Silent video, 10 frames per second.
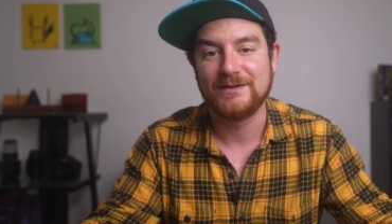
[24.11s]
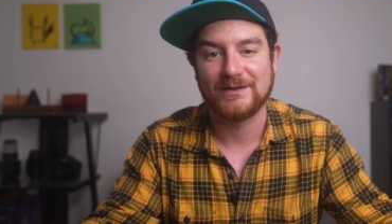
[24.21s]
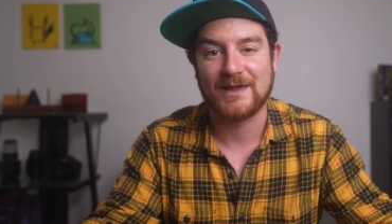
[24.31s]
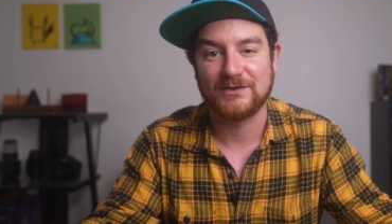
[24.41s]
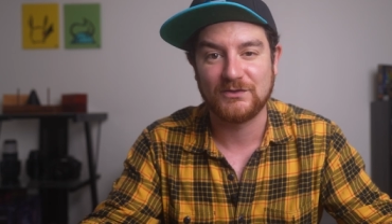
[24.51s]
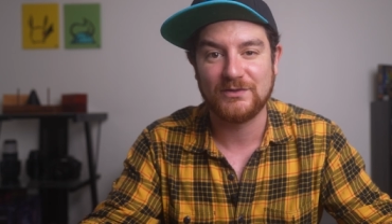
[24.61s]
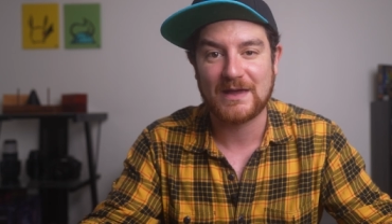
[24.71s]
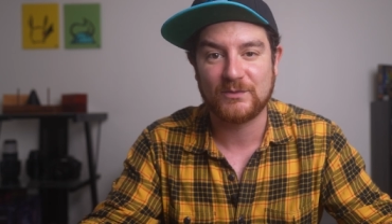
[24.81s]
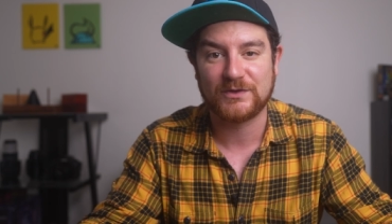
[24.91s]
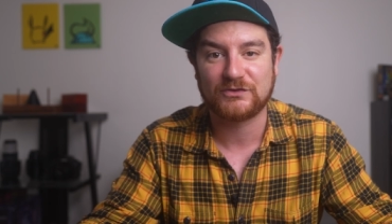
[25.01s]
You can't do
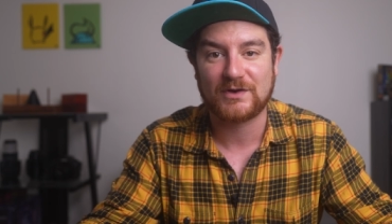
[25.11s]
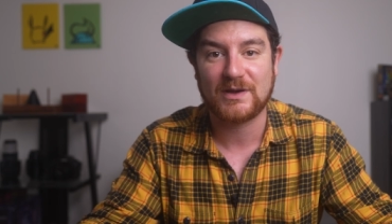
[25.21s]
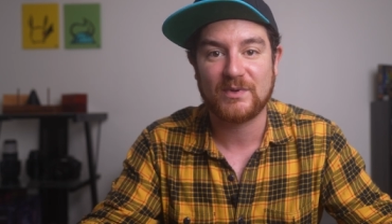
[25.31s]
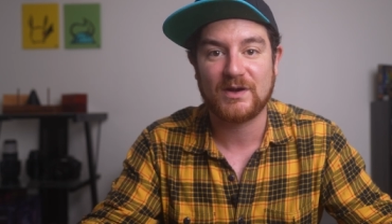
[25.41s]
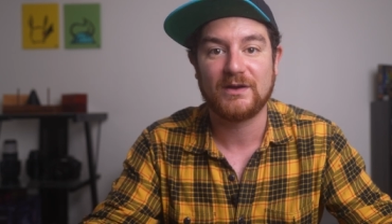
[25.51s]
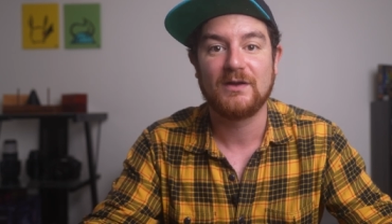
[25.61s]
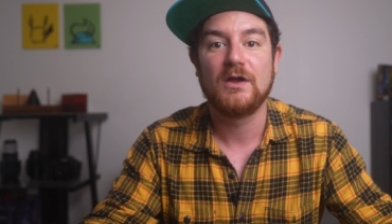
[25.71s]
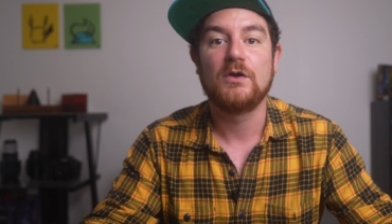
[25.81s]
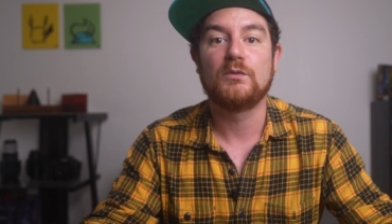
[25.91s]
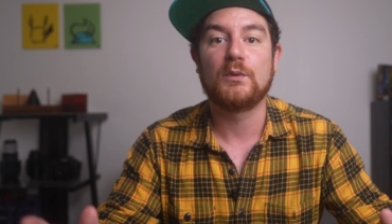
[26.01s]
that with a tripod.
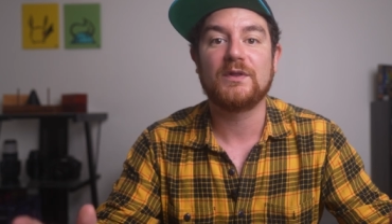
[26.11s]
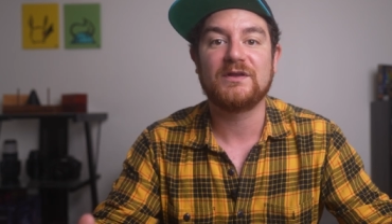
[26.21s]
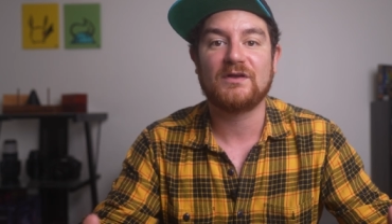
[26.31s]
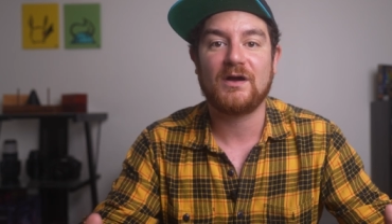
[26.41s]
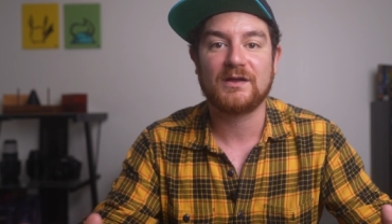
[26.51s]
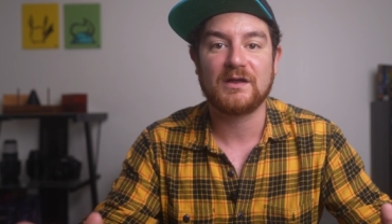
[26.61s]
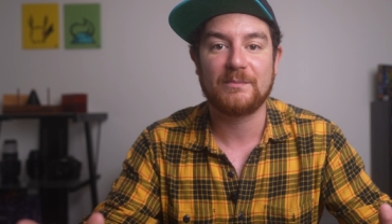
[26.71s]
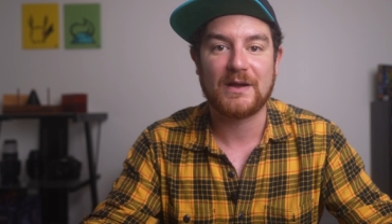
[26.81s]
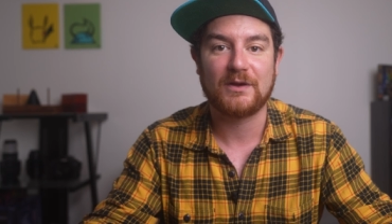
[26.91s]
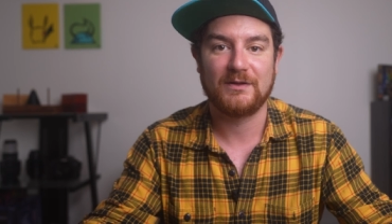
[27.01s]
We're really talking
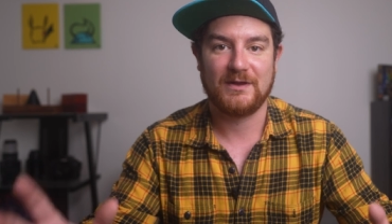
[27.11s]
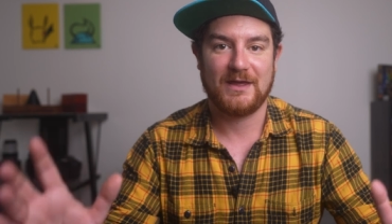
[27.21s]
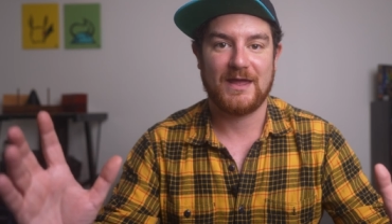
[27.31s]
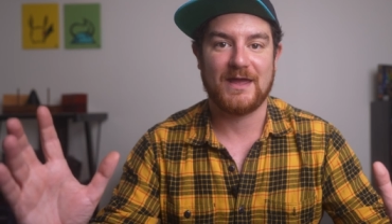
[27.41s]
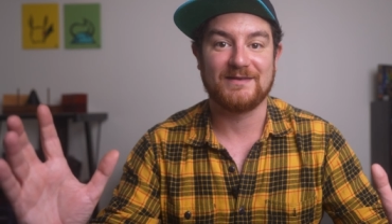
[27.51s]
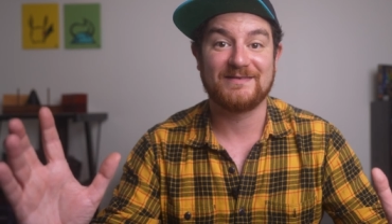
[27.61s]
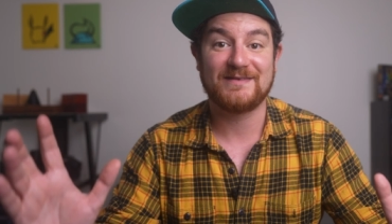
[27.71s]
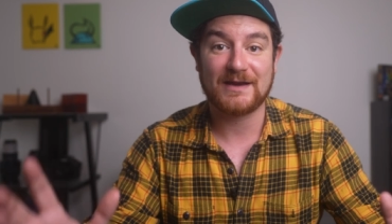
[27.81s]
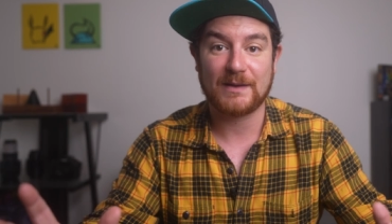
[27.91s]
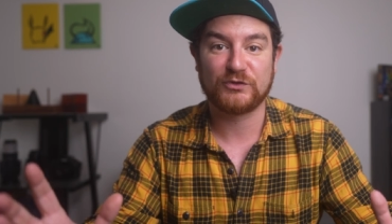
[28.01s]
about a
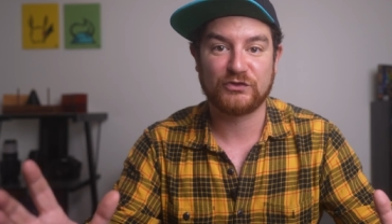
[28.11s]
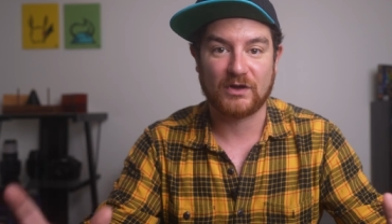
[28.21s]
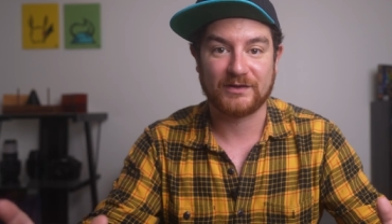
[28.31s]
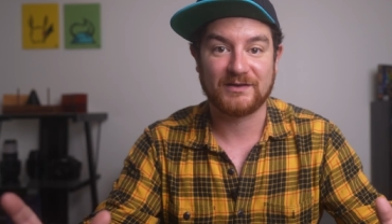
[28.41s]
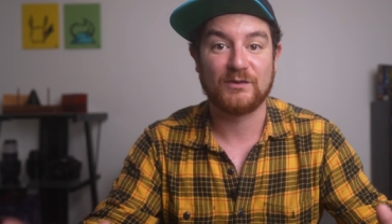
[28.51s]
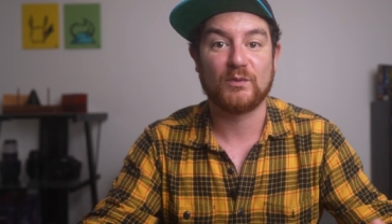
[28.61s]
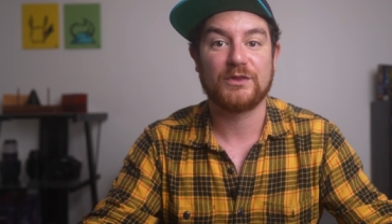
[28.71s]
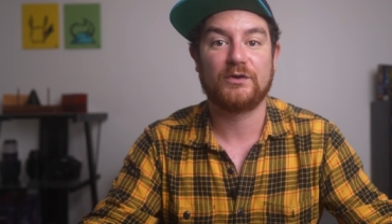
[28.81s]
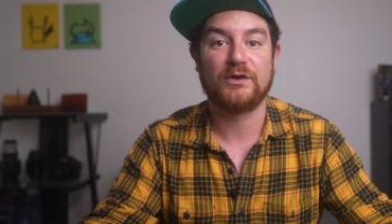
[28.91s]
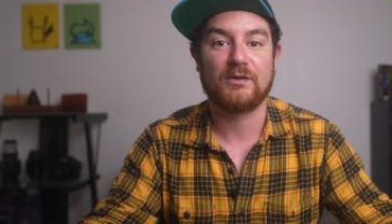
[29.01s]
setup shot and
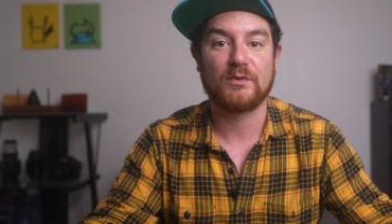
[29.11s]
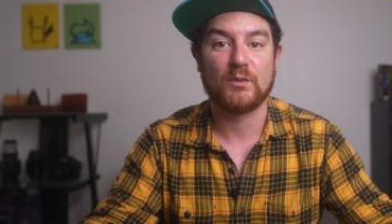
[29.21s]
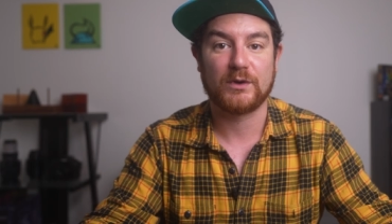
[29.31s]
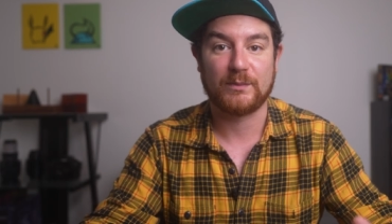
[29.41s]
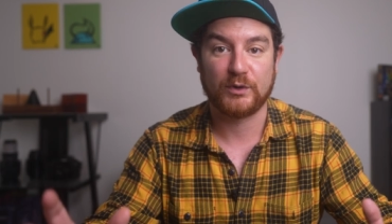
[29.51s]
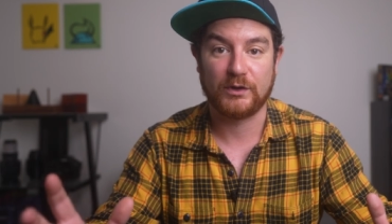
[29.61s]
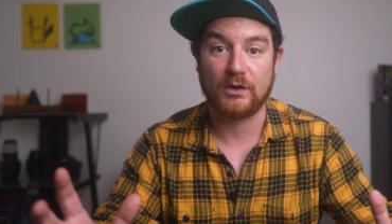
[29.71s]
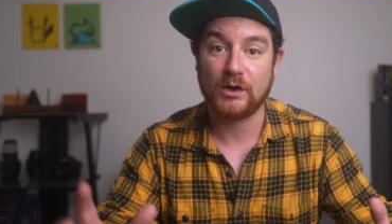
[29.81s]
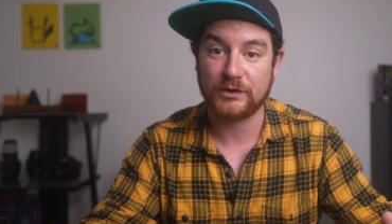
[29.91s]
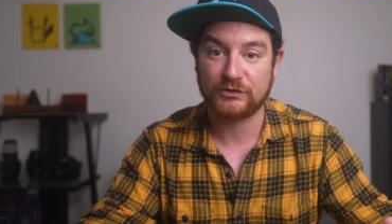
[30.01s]
whether or not we want to put
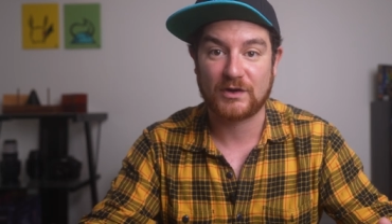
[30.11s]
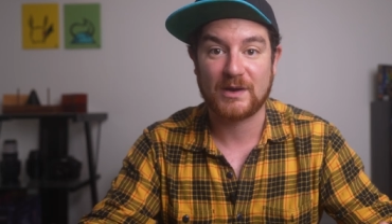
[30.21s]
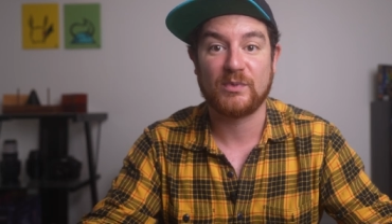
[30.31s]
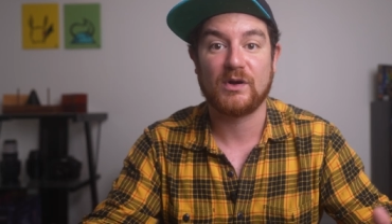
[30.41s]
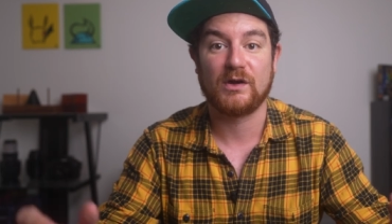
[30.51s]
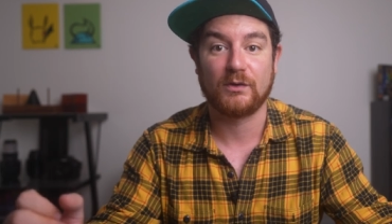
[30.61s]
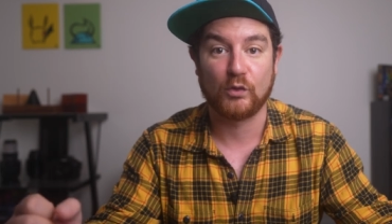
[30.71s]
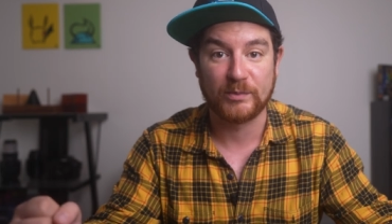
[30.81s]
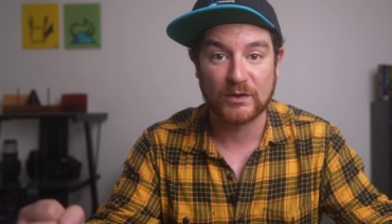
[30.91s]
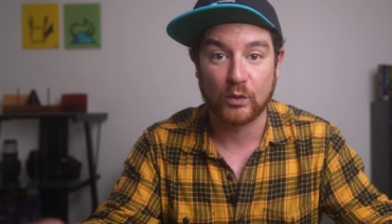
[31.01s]
it on a tripod
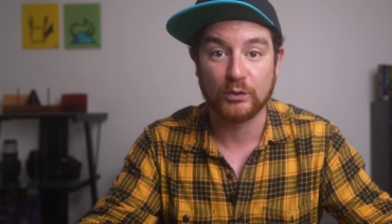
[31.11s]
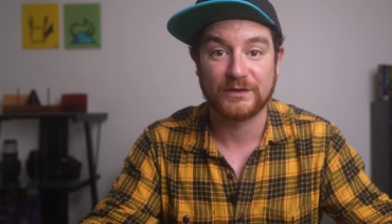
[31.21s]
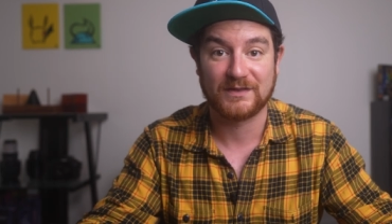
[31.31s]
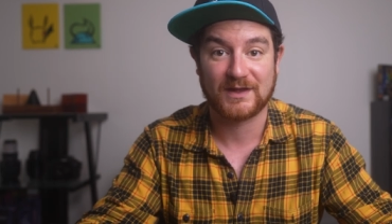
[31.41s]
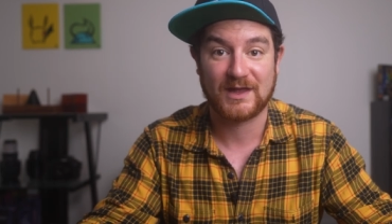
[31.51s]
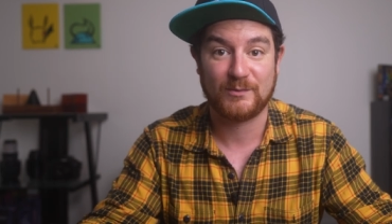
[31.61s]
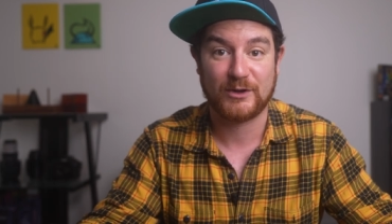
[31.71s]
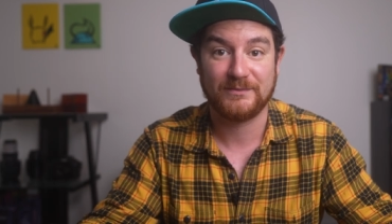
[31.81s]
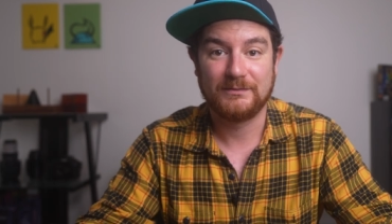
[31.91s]
or be holding the camera.